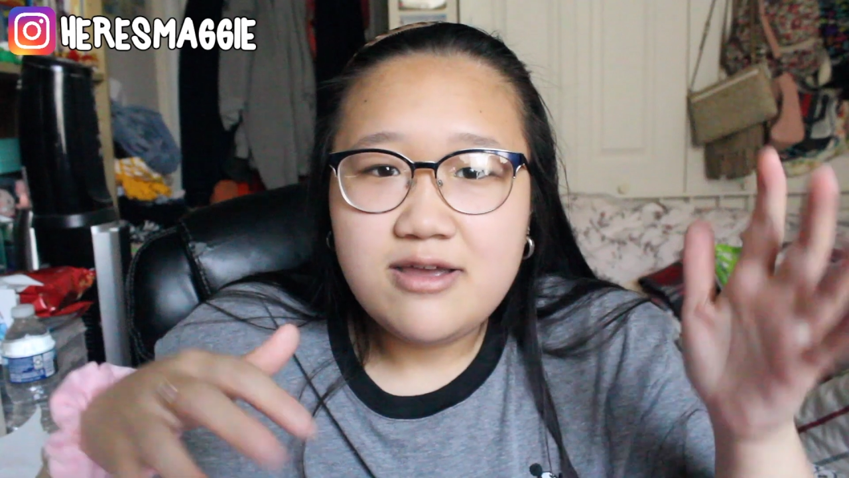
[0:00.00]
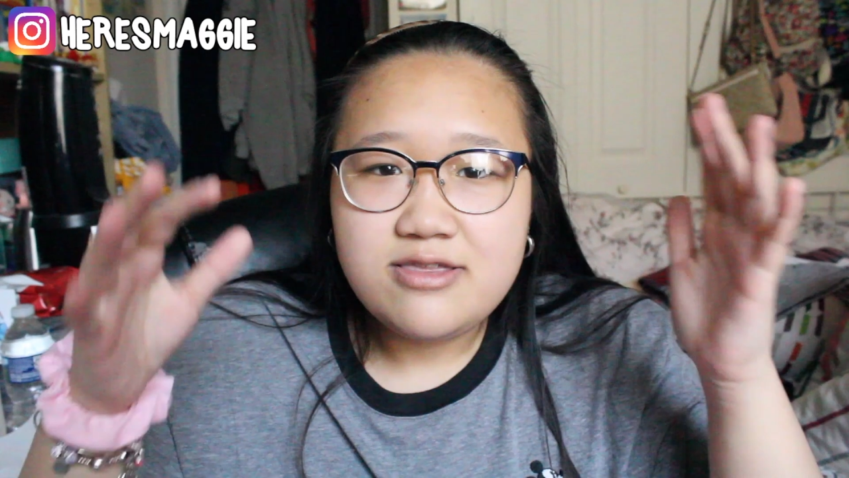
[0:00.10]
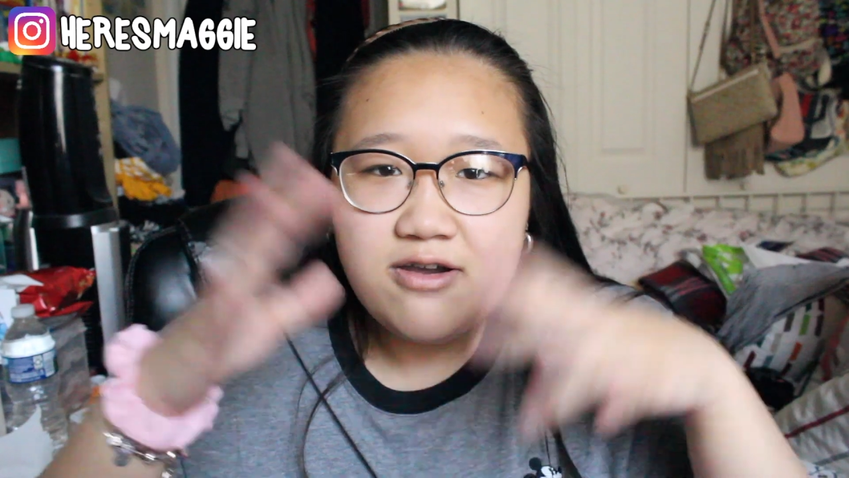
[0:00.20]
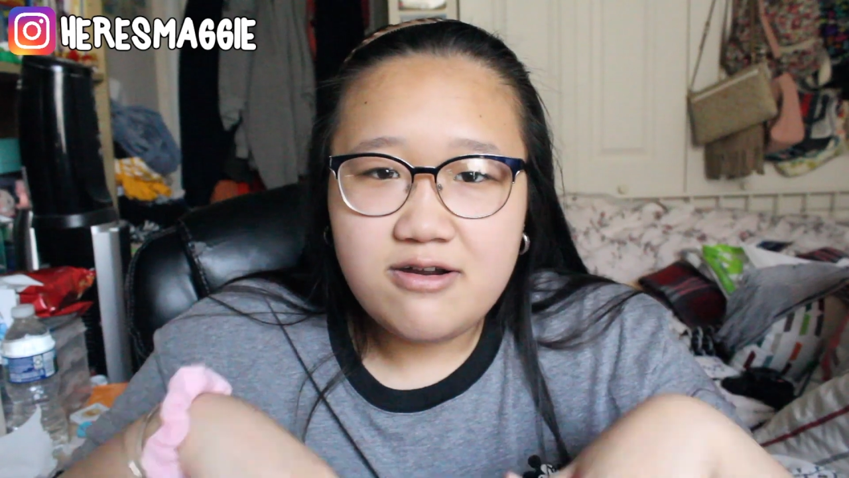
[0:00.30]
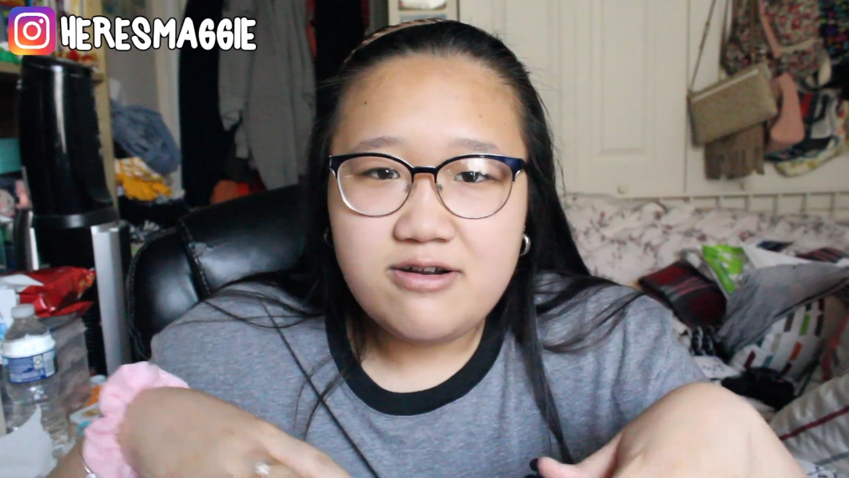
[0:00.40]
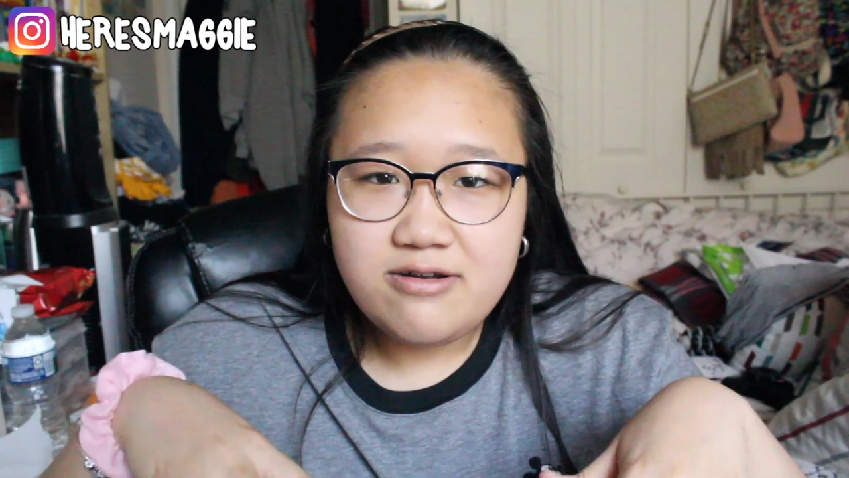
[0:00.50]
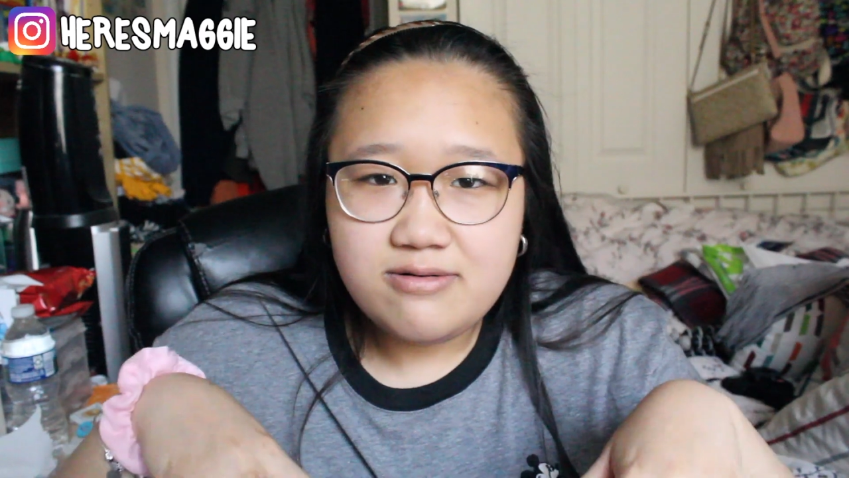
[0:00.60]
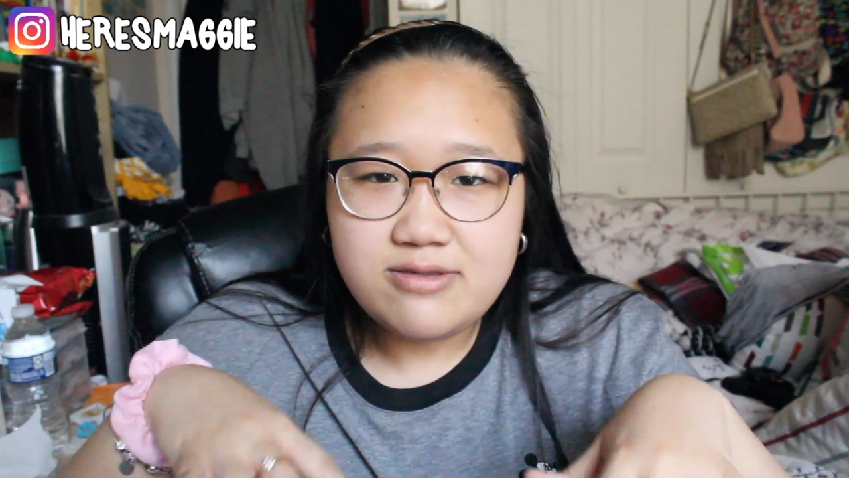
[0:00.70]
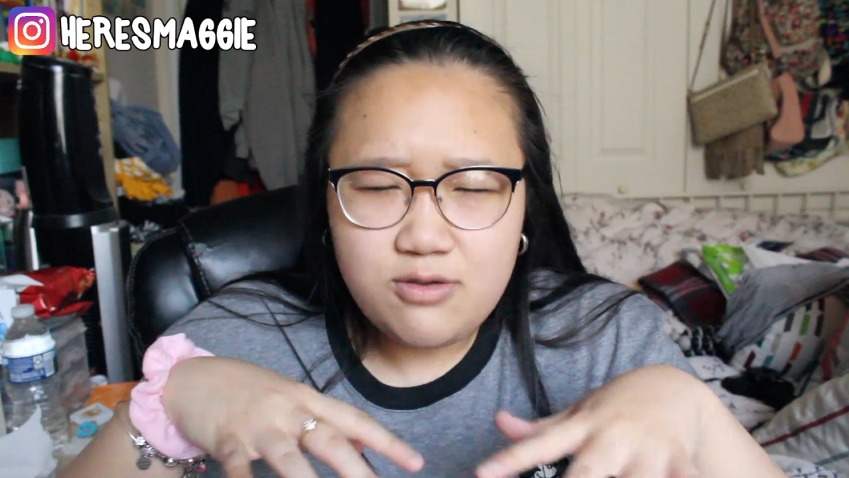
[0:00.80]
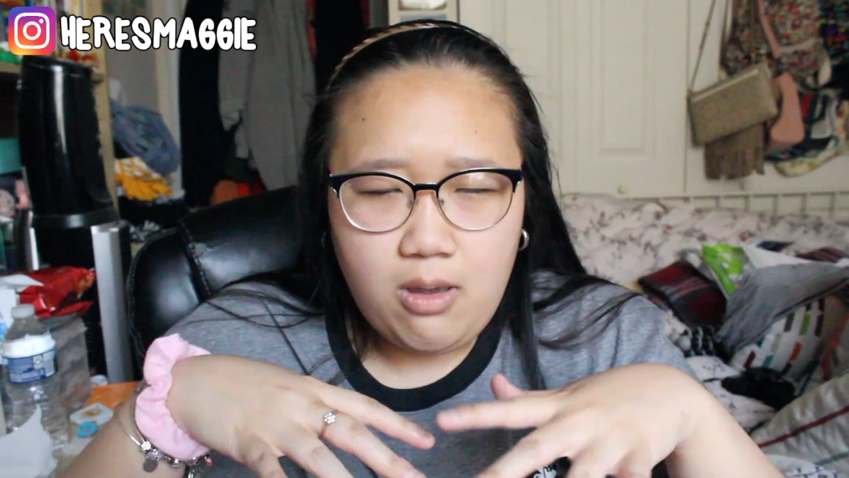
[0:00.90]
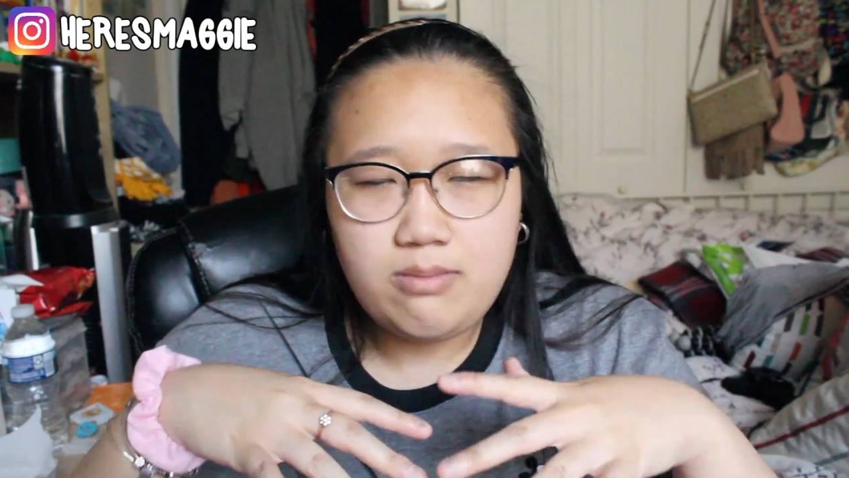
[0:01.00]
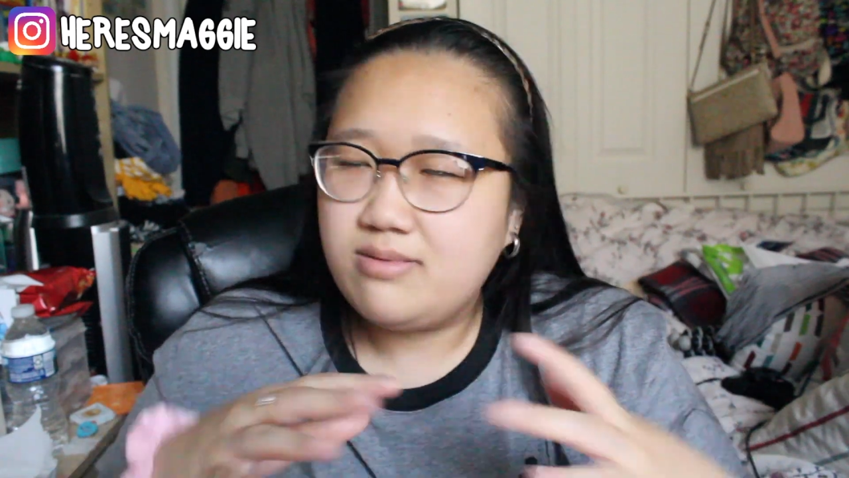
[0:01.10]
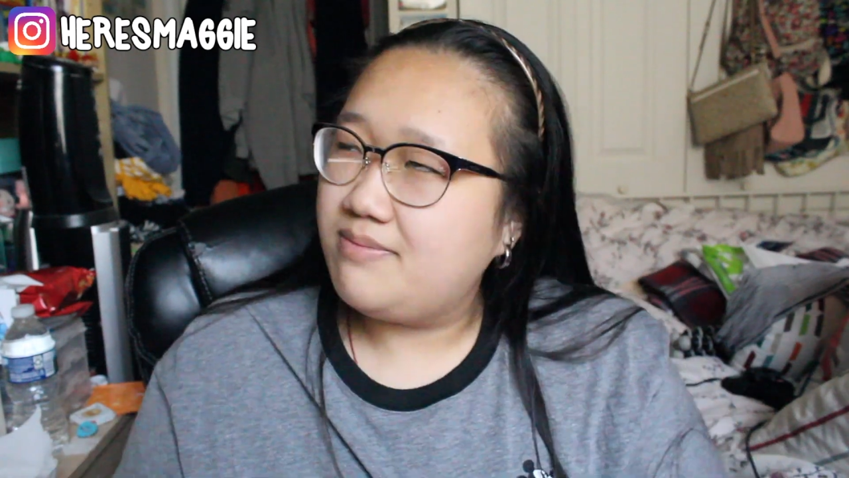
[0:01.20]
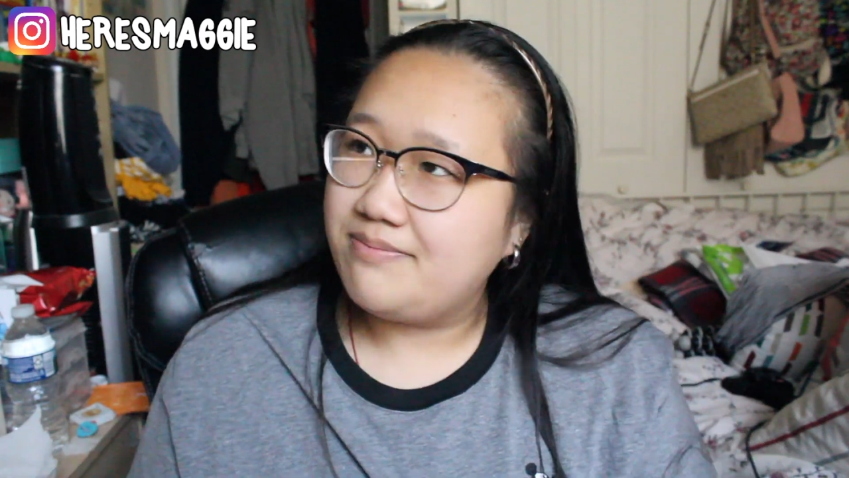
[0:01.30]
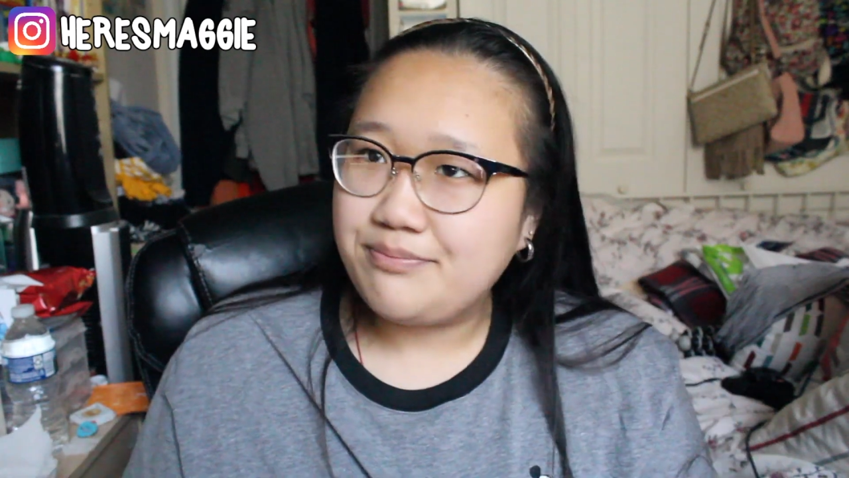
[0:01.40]

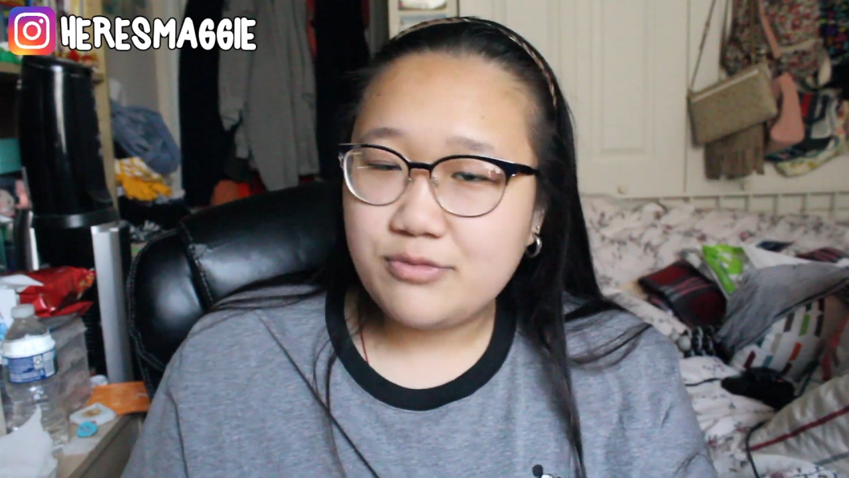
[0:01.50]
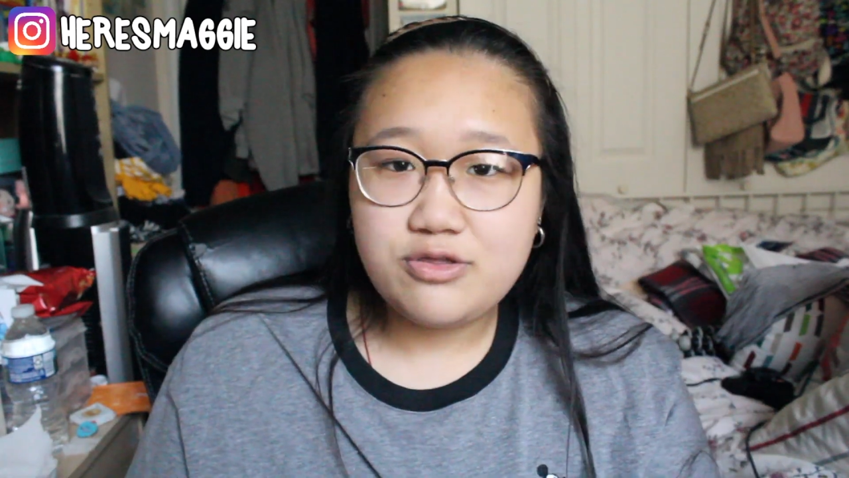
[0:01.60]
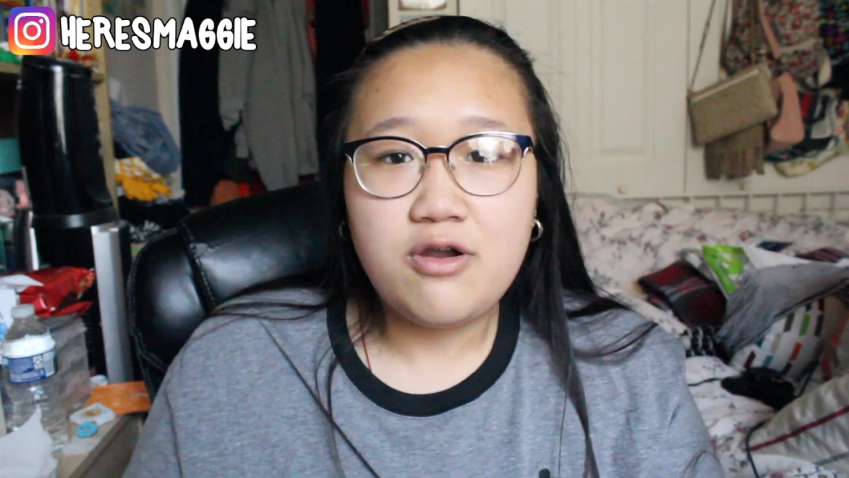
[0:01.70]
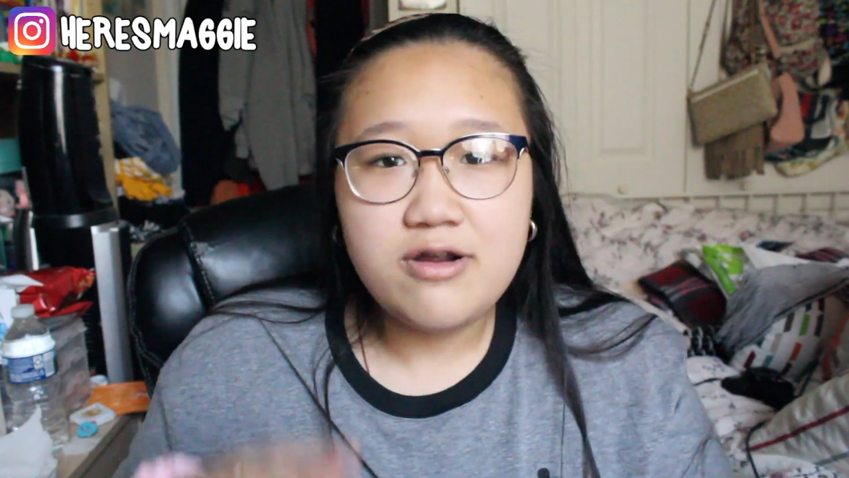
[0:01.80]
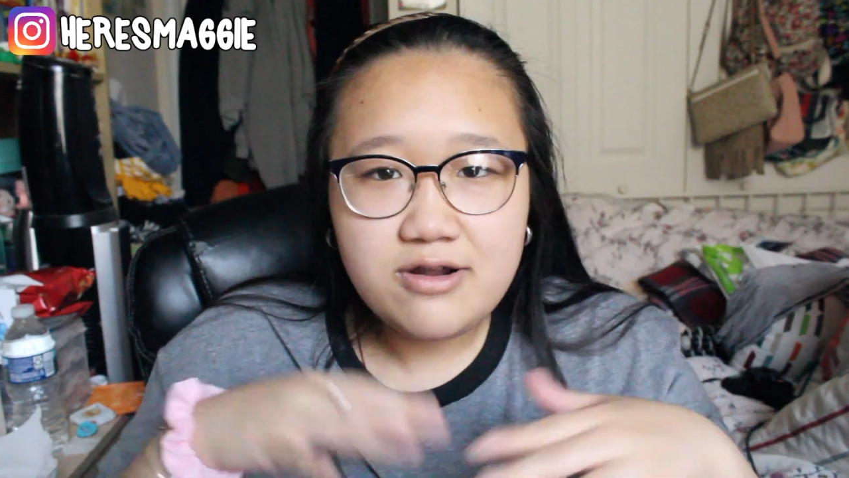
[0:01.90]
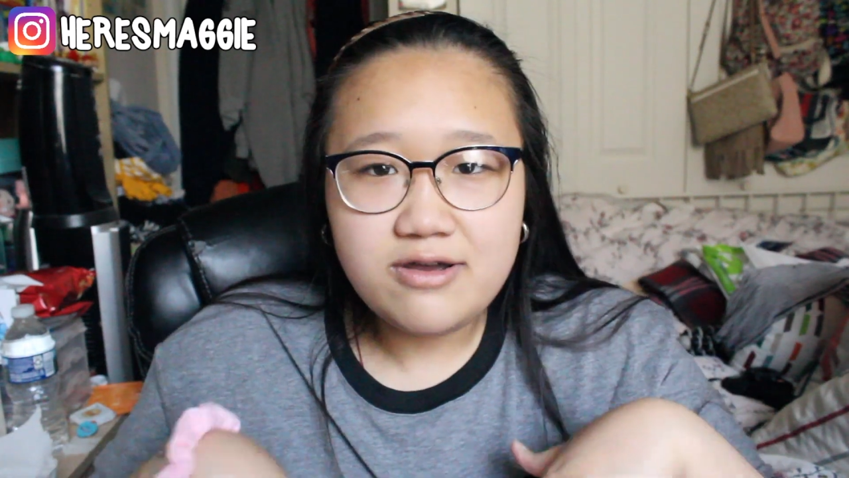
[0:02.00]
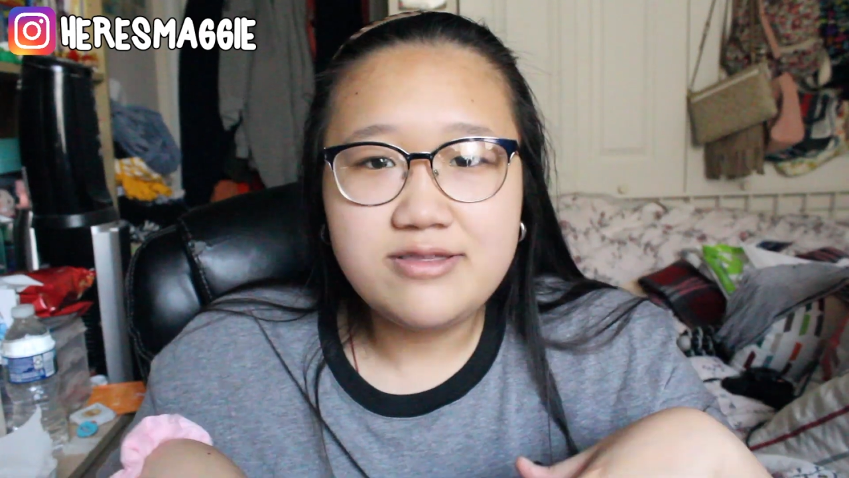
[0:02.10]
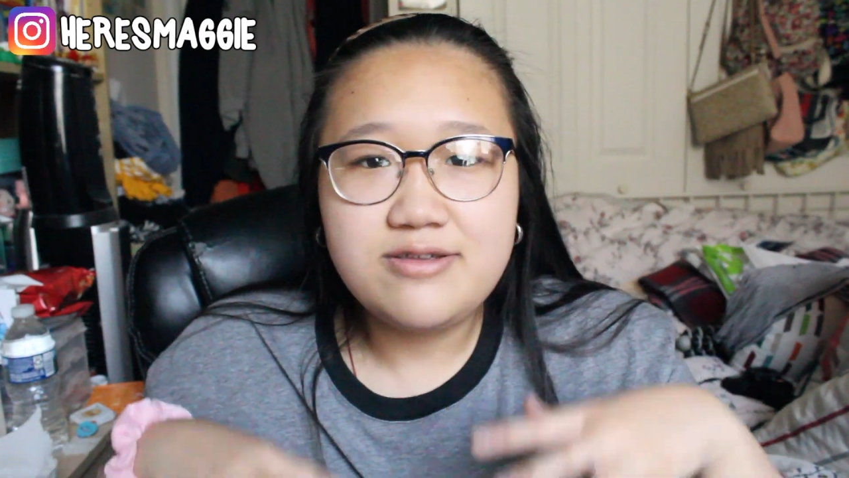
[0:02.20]
Turn on